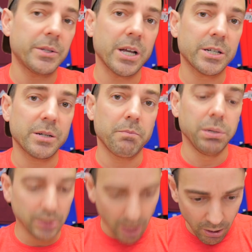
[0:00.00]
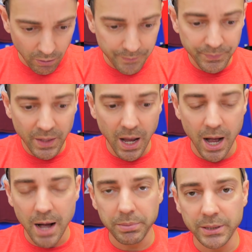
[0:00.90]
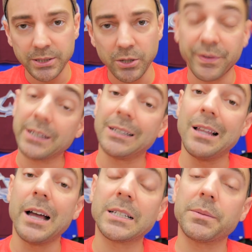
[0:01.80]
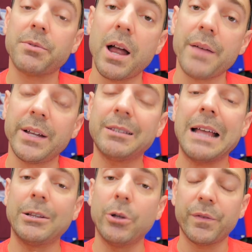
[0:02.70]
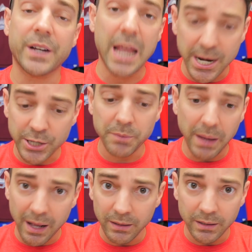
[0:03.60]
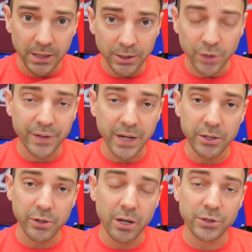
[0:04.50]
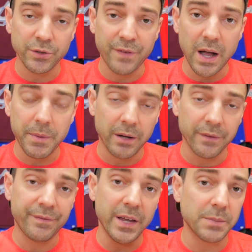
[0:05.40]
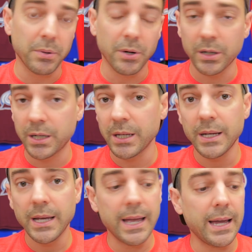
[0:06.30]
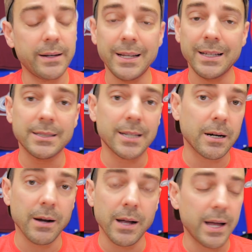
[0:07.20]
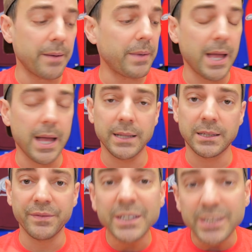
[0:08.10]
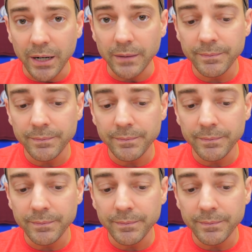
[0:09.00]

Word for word: section below. Uh, please don't forget to like, subscribe, and hit that notification bell. Don't forget, you can also find me on Facebook and Instagram and Twitter.